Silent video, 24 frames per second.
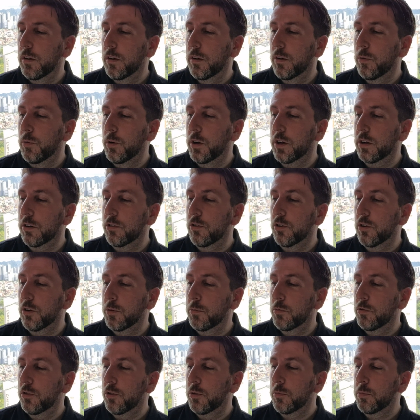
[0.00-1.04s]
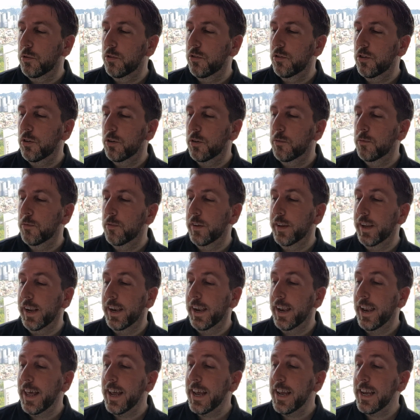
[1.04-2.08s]
we are Tottenham Super Tottenham from the
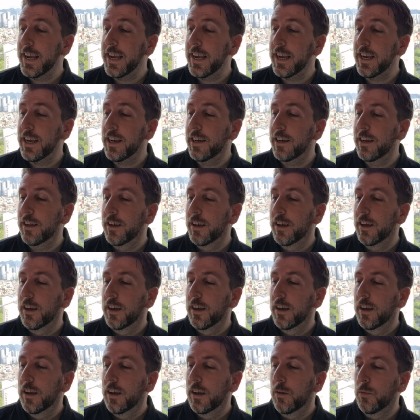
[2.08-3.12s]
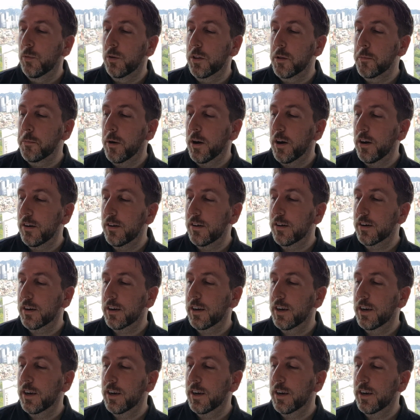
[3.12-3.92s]
lane, with the park.